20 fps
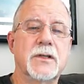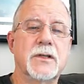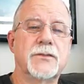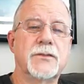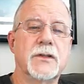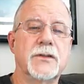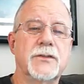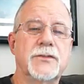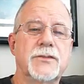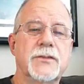
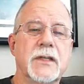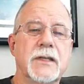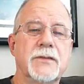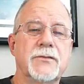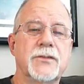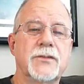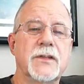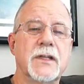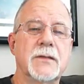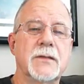See, it says
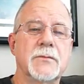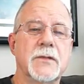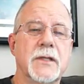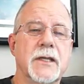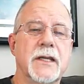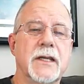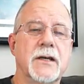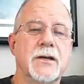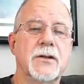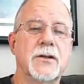Save as
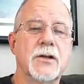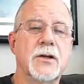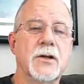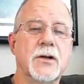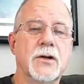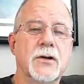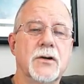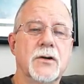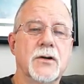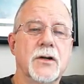Named
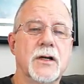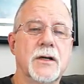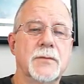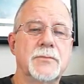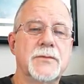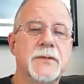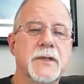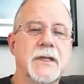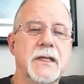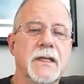Layout or
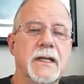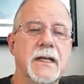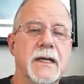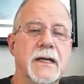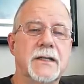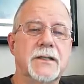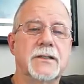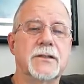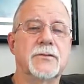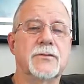
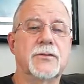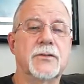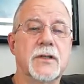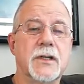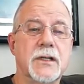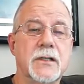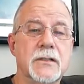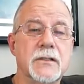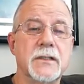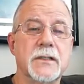Update
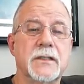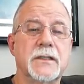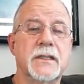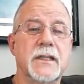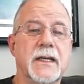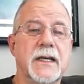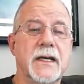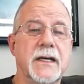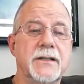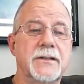Active. So I
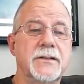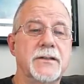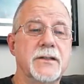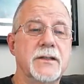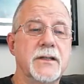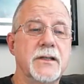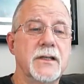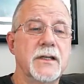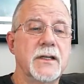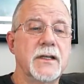click
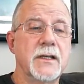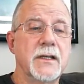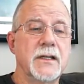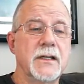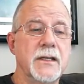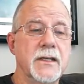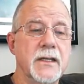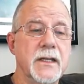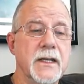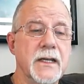that.
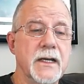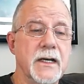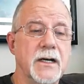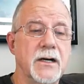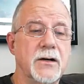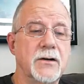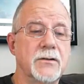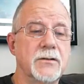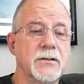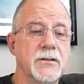
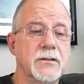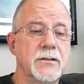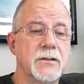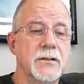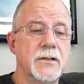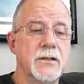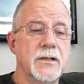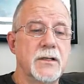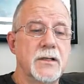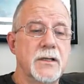Now,
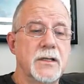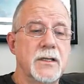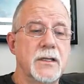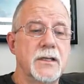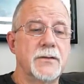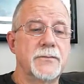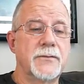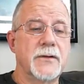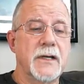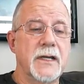
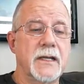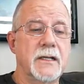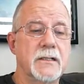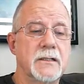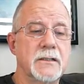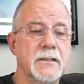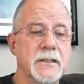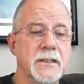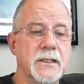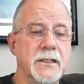if
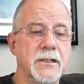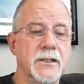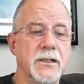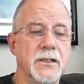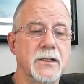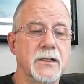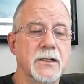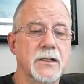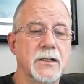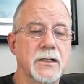I
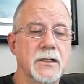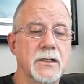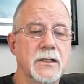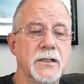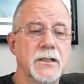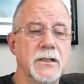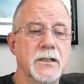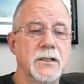clear,